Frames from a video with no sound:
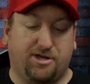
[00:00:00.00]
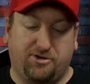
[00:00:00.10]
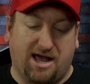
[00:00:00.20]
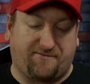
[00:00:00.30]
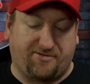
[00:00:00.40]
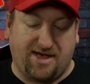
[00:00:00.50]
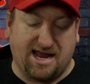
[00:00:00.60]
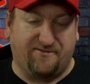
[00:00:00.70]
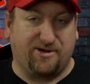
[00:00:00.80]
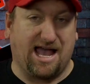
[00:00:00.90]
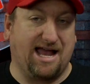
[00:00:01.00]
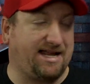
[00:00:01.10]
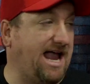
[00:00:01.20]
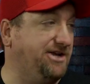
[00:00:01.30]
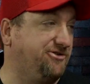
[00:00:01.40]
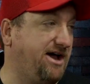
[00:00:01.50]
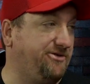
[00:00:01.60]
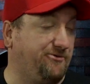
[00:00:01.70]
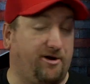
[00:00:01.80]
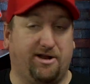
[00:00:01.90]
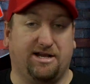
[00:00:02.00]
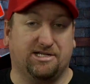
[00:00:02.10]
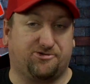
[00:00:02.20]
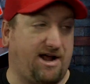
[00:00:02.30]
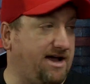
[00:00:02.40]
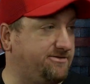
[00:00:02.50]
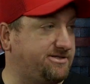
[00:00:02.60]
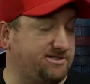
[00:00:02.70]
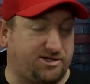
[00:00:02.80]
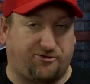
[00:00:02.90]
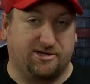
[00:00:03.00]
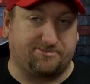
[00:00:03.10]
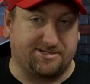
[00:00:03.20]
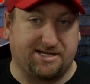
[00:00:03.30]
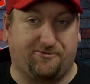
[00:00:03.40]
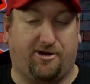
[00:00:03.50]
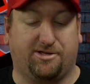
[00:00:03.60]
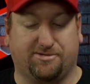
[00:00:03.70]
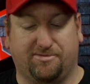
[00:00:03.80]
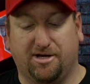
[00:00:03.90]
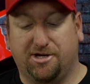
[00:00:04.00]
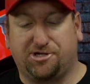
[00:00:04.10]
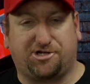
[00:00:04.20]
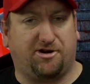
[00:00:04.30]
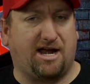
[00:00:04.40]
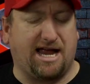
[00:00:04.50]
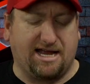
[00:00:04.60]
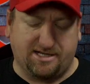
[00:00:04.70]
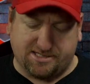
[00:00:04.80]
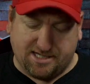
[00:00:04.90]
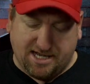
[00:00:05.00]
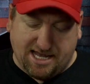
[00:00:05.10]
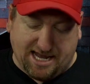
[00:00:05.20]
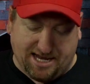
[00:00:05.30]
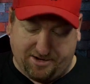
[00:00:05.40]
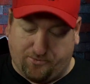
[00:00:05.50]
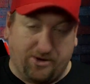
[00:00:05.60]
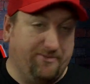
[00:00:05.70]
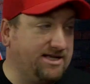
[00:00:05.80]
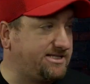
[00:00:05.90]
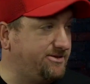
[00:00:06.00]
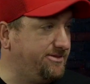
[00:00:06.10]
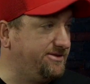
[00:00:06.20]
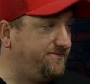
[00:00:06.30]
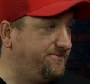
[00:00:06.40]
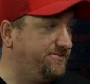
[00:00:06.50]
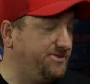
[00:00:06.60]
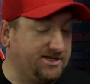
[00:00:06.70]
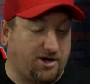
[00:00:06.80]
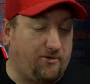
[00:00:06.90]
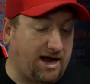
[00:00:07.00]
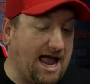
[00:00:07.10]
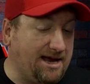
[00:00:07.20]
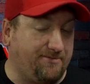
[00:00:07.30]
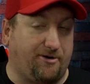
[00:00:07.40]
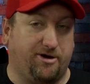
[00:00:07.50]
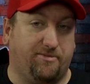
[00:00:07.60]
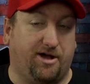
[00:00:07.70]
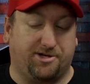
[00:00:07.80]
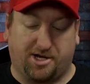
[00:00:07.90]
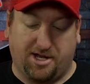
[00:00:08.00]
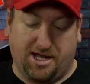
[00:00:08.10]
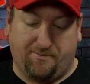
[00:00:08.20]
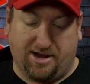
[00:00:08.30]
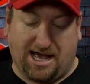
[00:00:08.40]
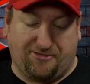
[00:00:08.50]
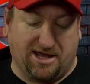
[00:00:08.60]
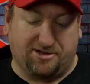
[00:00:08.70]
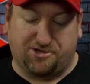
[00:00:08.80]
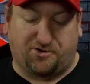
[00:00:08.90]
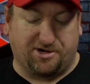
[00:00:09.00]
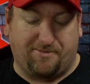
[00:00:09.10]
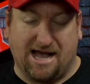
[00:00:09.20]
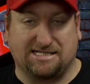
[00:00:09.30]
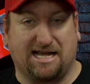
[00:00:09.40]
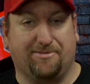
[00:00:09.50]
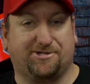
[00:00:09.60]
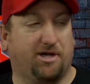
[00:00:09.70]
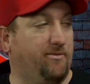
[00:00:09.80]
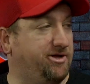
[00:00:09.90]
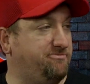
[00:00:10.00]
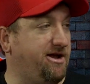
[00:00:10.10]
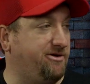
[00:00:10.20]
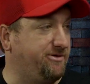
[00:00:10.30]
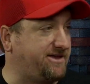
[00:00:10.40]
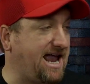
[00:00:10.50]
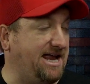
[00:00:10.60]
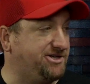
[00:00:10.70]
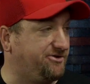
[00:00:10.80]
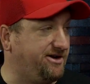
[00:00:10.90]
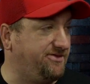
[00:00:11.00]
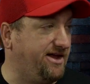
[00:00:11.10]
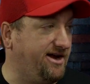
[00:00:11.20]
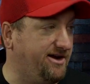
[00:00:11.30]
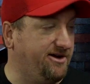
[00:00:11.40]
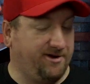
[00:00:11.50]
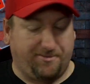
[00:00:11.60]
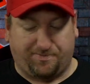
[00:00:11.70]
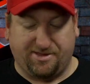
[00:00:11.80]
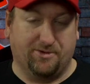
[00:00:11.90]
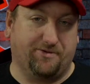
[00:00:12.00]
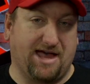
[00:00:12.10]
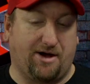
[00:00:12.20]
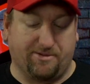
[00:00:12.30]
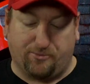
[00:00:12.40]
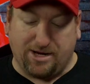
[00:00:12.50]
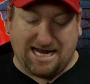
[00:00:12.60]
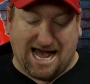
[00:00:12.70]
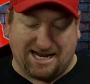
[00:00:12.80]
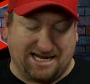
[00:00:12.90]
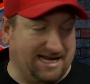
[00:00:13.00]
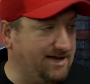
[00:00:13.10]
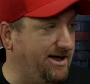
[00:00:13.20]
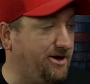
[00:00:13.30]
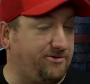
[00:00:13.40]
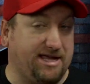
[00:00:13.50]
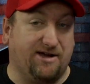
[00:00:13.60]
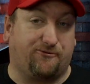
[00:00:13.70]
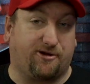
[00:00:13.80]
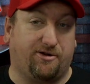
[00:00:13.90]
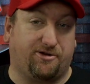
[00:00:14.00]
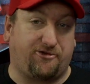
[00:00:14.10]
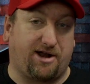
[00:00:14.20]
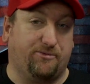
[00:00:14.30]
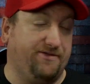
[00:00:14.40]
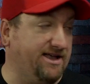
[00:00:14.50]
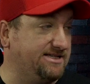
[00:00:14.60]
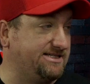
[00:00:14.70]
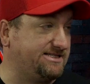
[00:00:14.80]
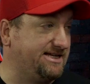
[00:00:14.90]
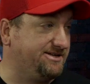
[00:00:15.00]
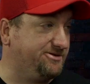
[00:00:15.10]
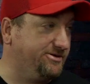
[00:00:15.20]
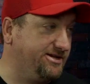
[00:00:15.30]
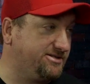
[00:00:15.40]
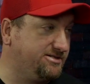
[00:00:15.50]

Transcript: You have to think if we had Cager out there running his routes as crisp as he runs them, sure hands, and we missed him in this whole game pretty much. But I think the Georgia passing game is so much better with Cager in there than without him. We got to get him healthy if we're going to try to win the SEC in 2 weeks.